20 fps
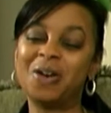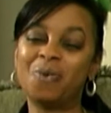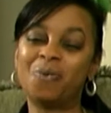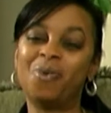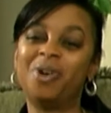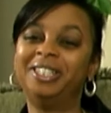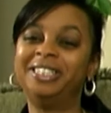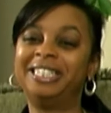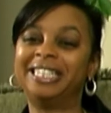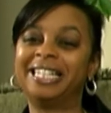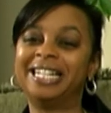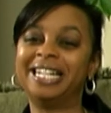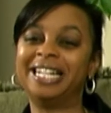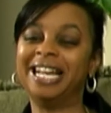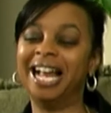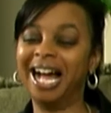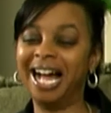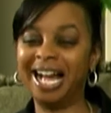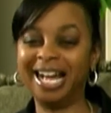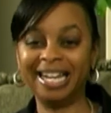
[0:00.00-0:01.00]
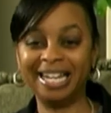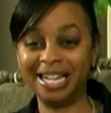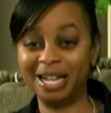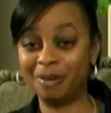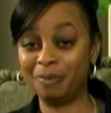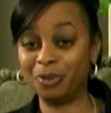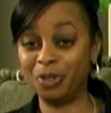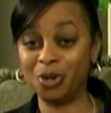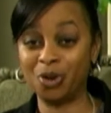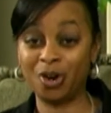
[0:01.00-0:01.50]
Once again, I
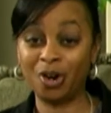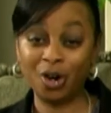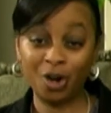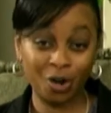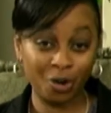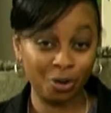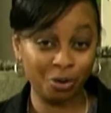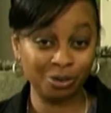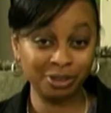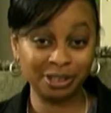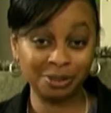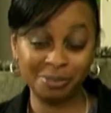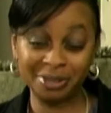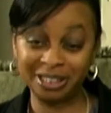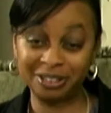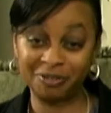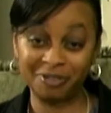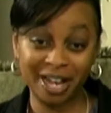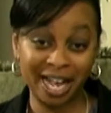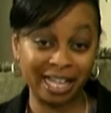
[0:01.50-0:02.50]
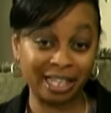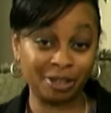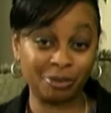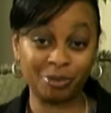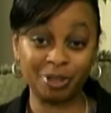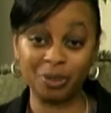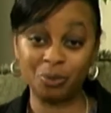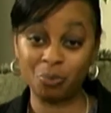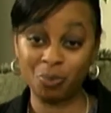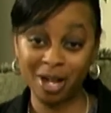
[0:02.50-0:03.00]
am your host, Miss
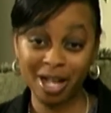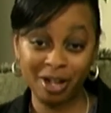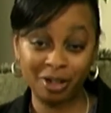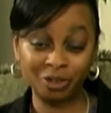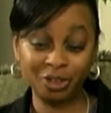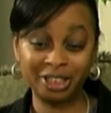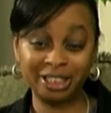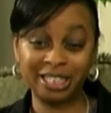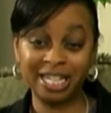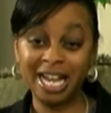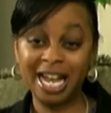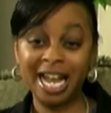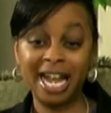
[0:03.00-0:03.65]
Valerie Welch,